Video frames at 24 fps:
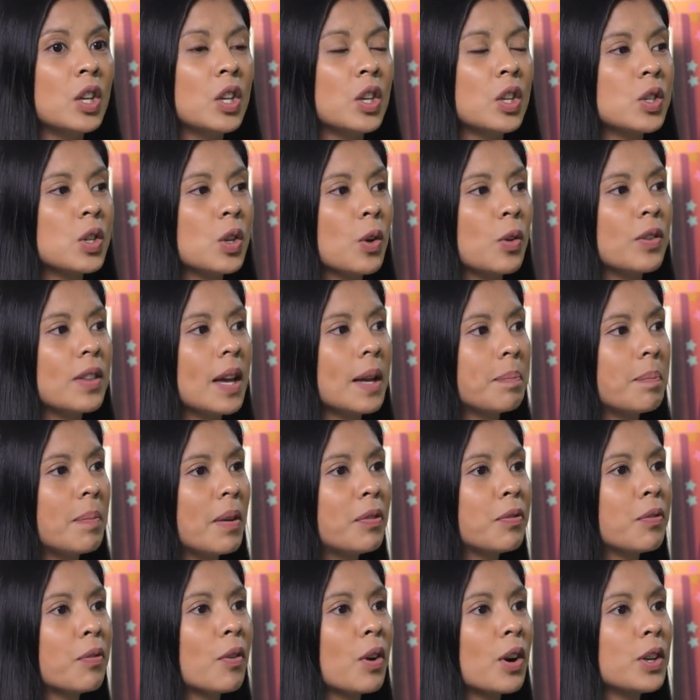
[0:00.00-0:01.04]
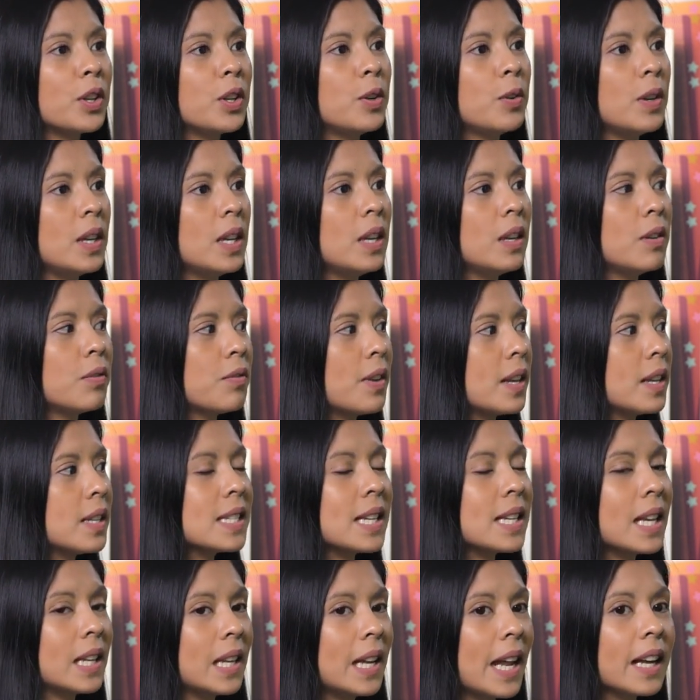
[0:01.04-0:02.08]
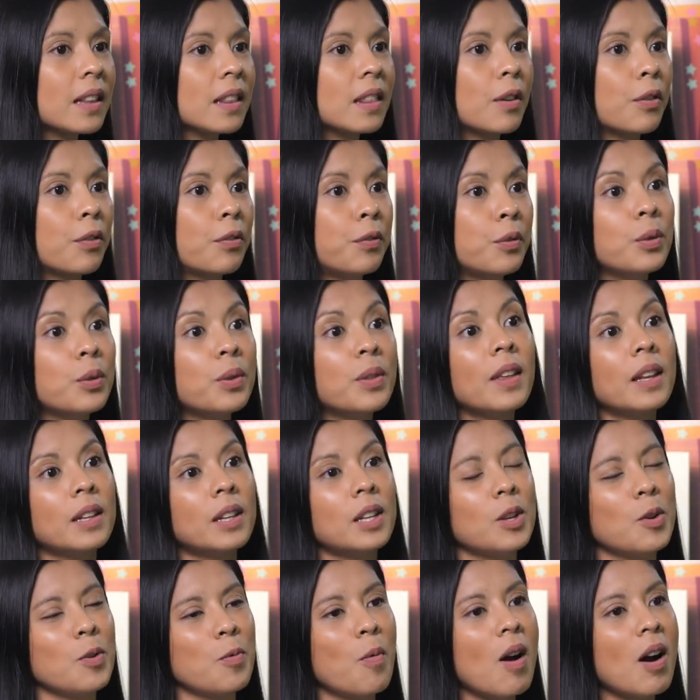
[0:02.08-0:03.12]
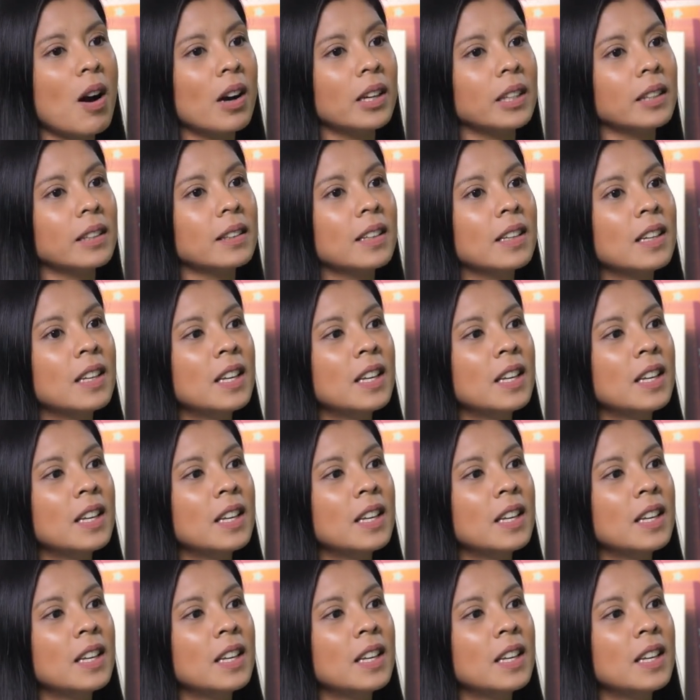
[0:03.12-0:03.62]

so that before you even select the food that you want,